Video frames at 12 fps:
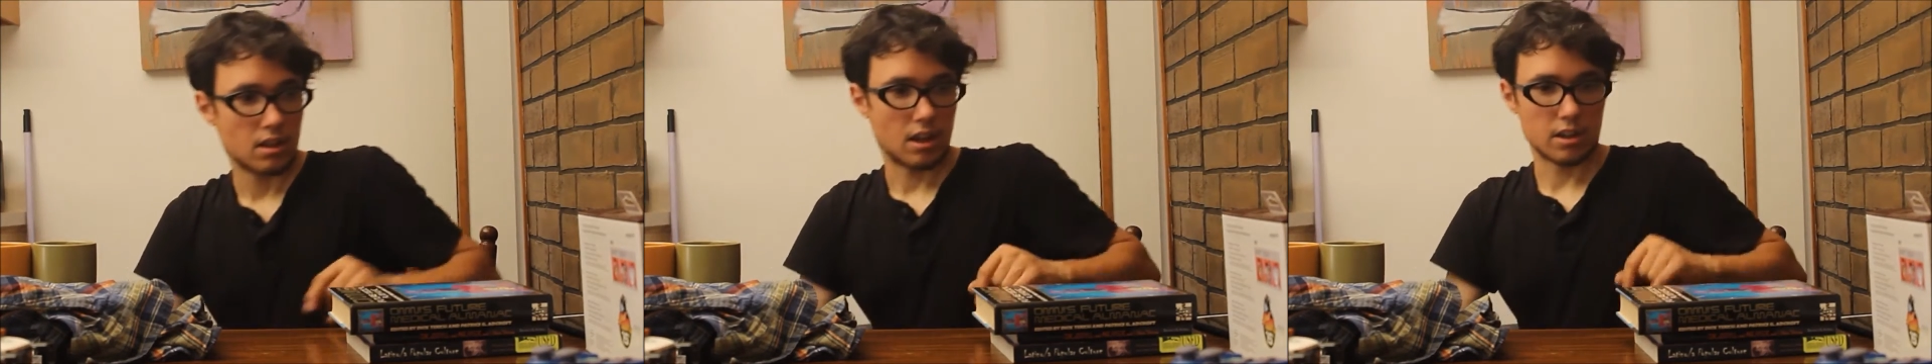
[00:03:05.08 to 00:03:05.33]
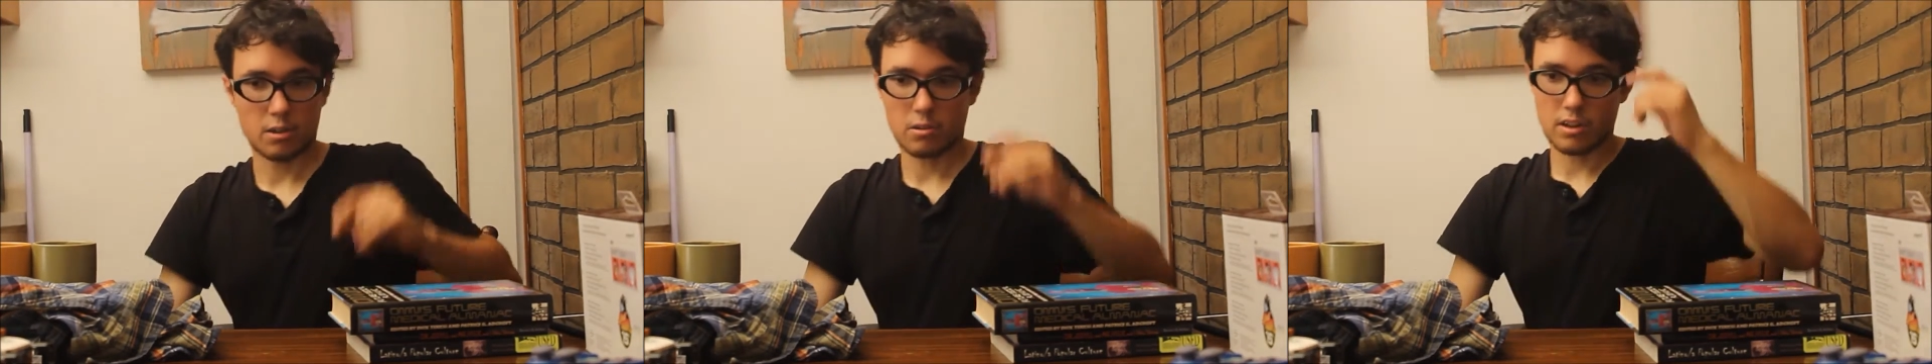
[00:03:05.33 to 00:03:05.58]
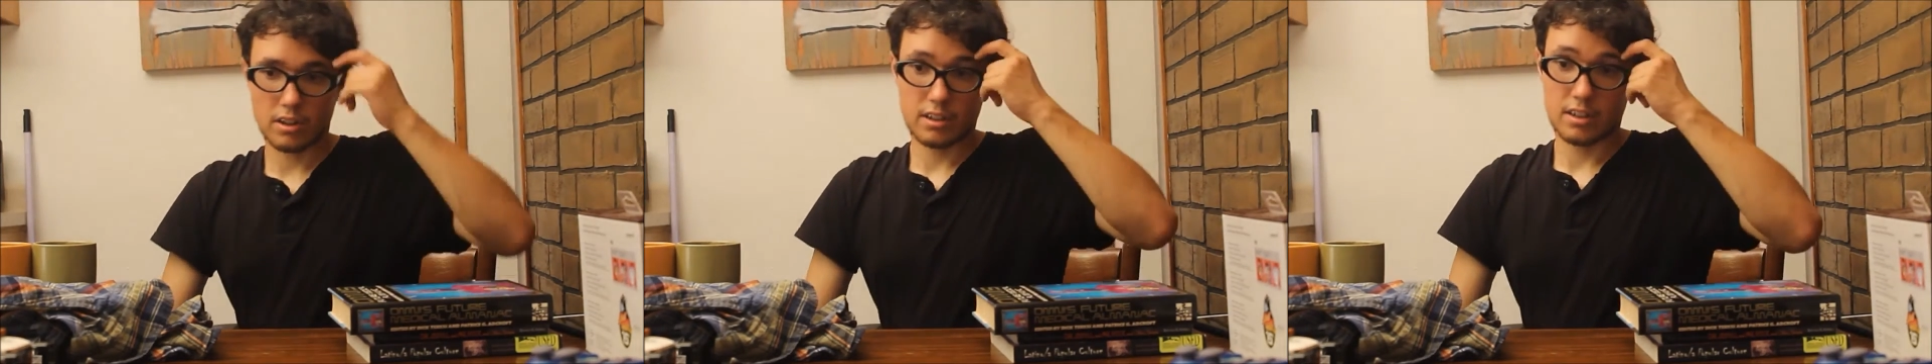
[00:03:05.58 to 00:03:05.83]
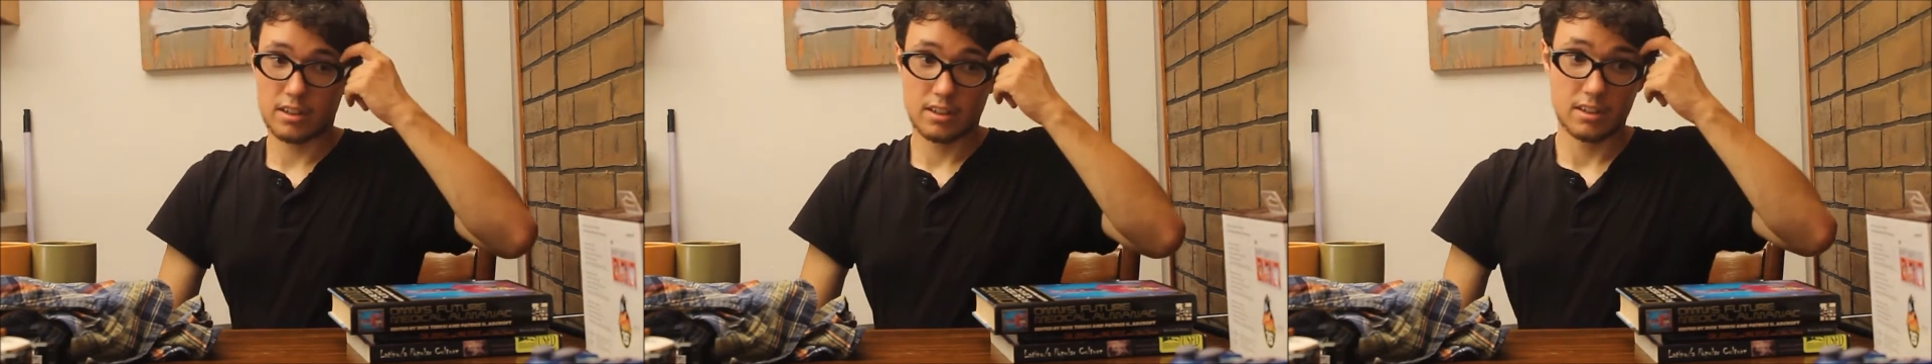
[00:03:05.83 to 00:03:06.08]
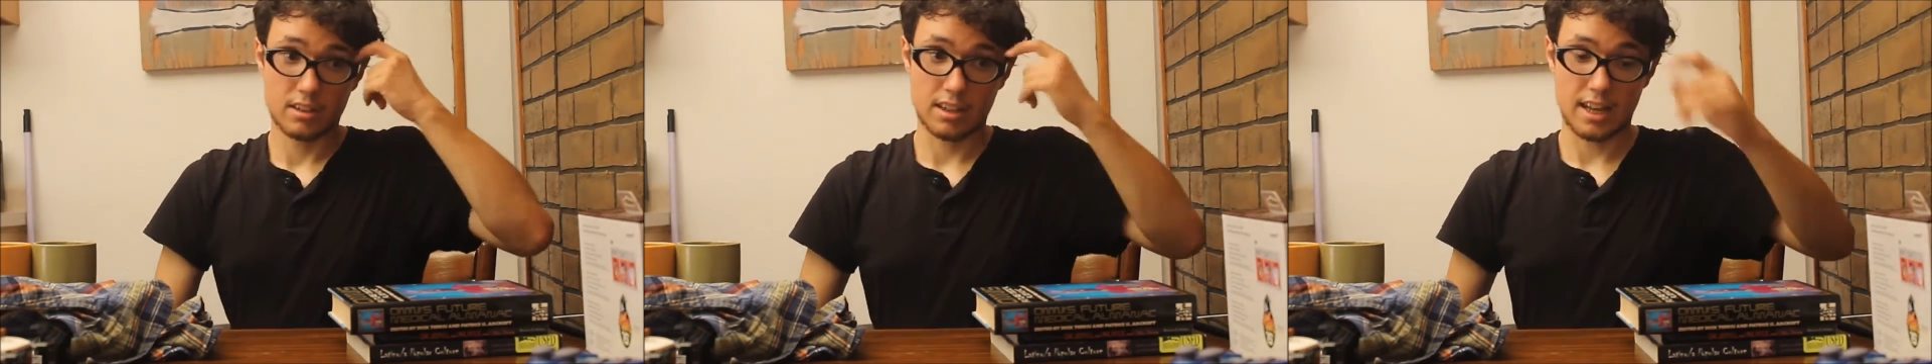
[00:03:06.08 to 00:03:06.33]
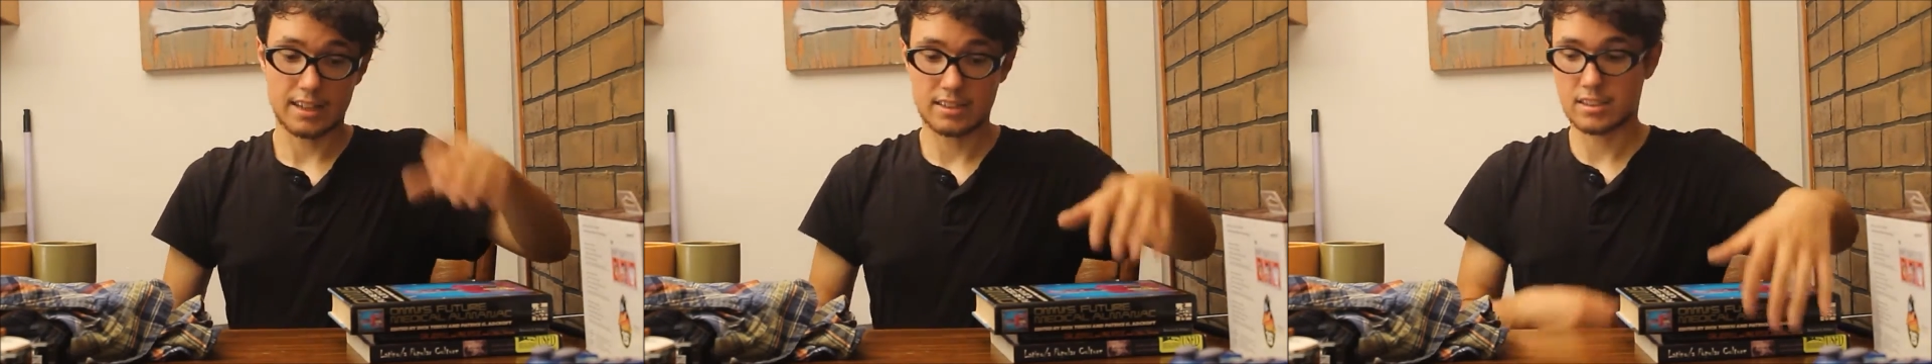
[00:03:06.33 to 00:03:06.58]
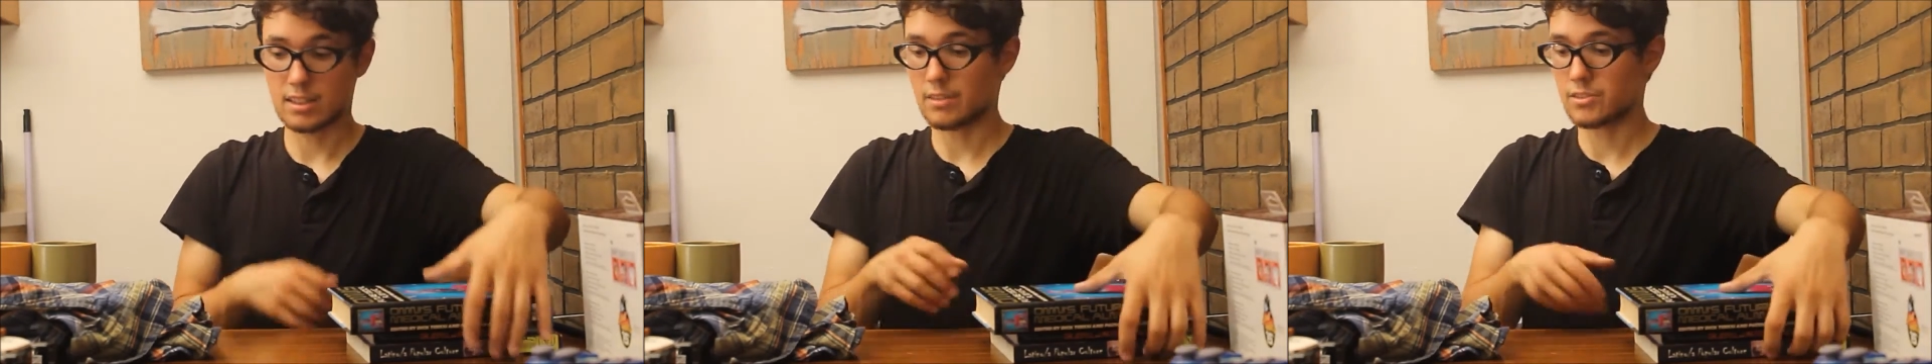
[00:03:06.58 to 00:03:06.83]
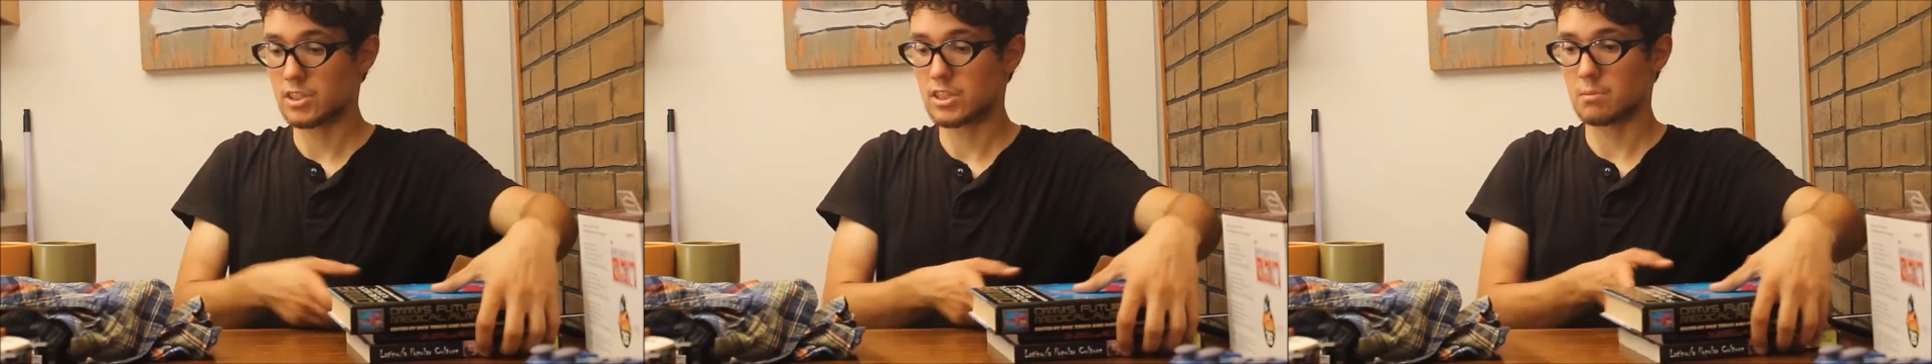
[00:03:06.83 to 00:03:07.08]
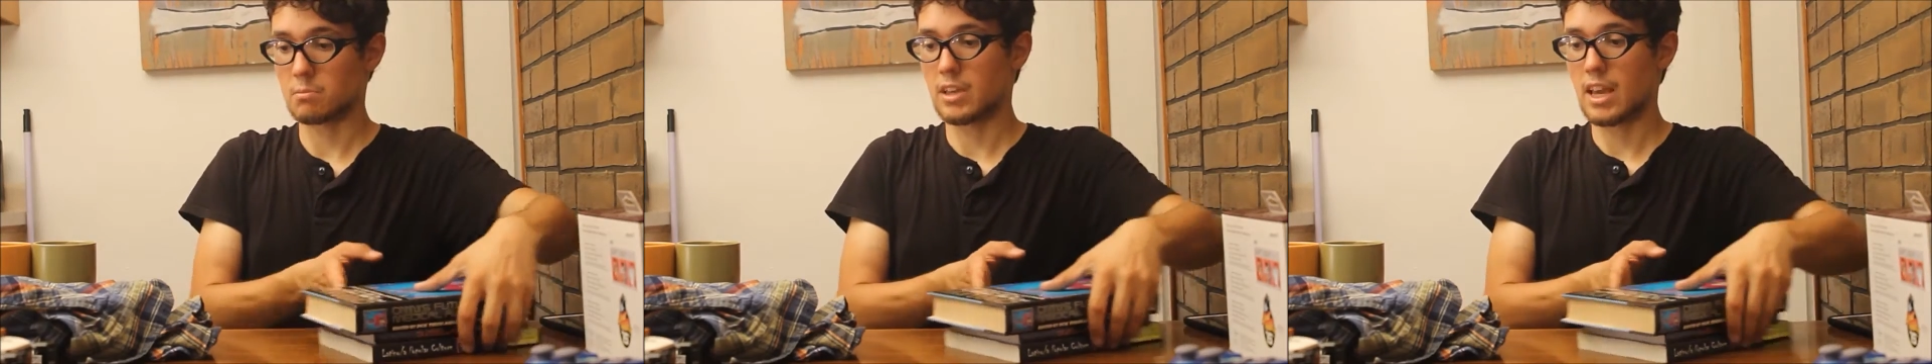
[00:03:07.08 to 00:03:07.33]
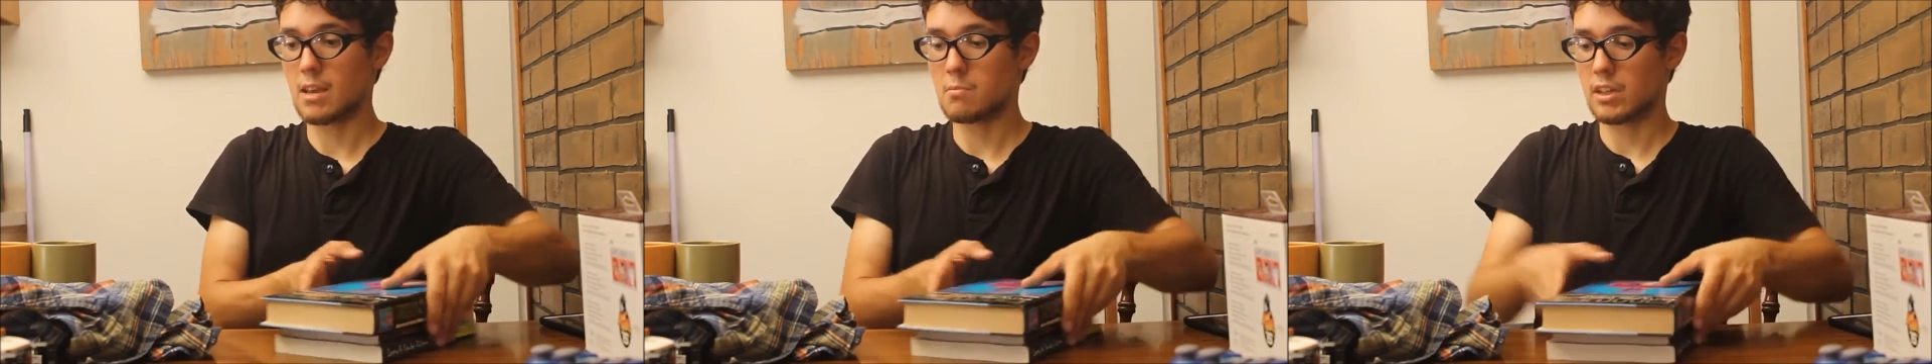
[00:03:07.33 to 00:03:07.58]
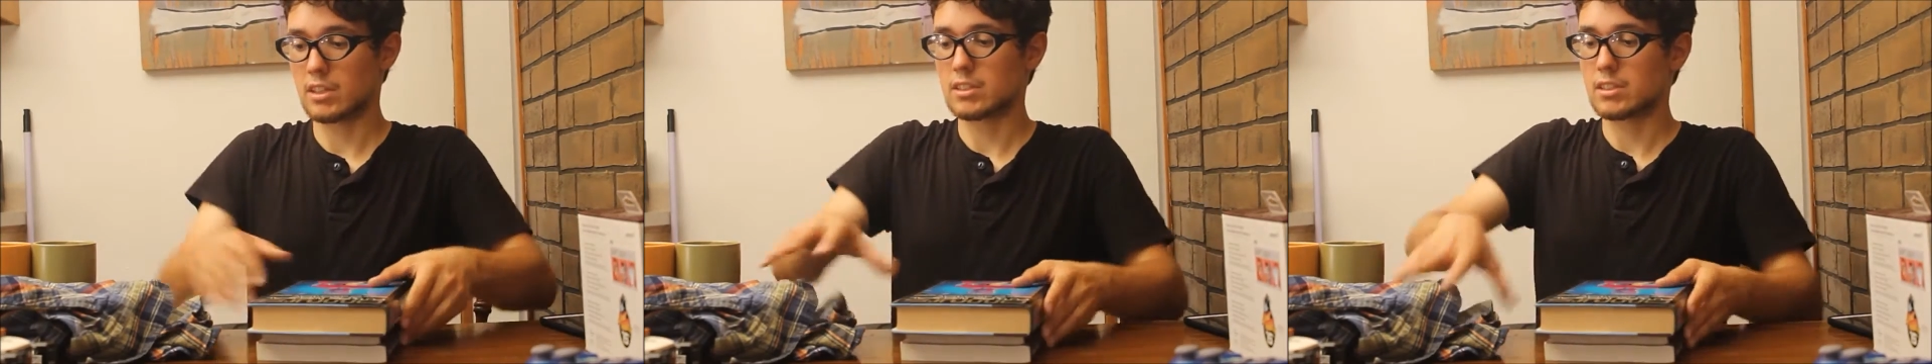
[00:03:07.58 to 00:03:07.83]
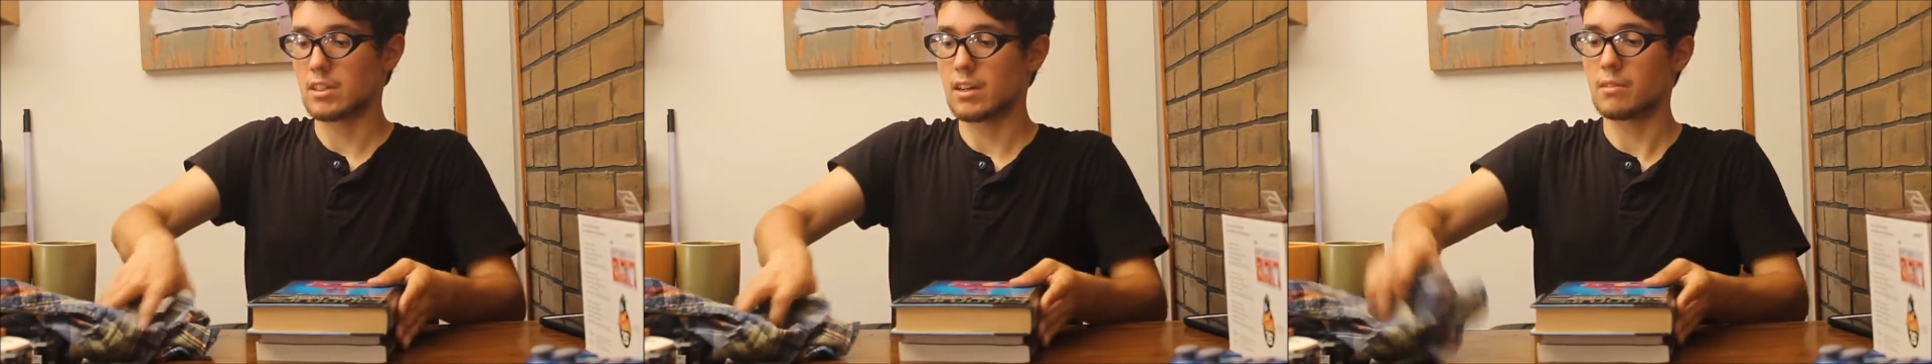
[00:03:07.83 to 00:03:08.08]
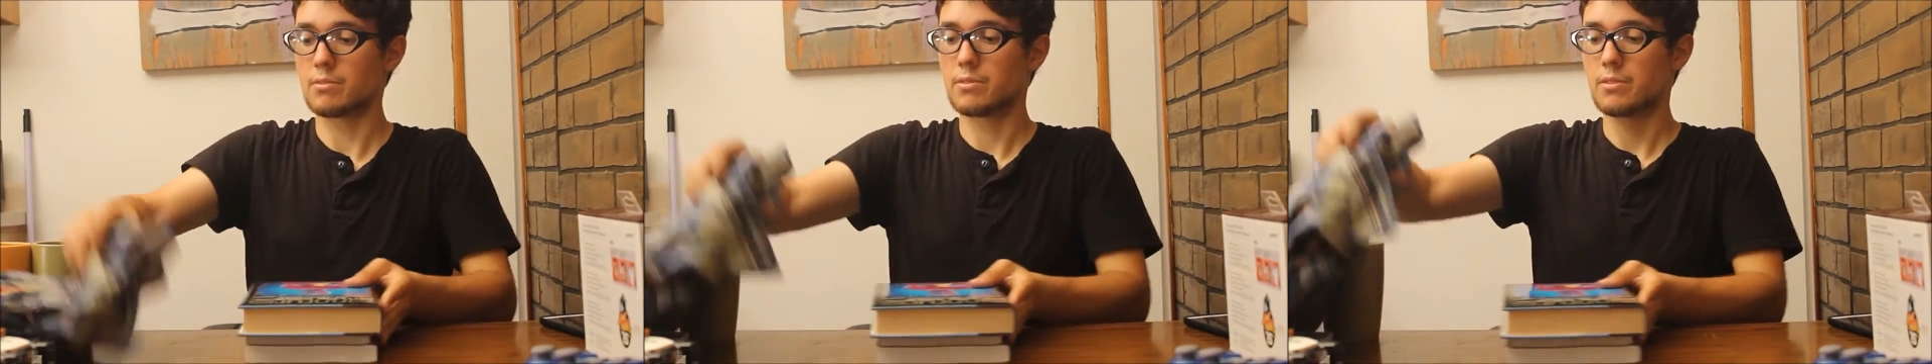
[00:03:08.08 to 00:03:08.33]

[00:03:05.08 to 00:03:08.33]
Going on to the last stuff, just some gaming stuff.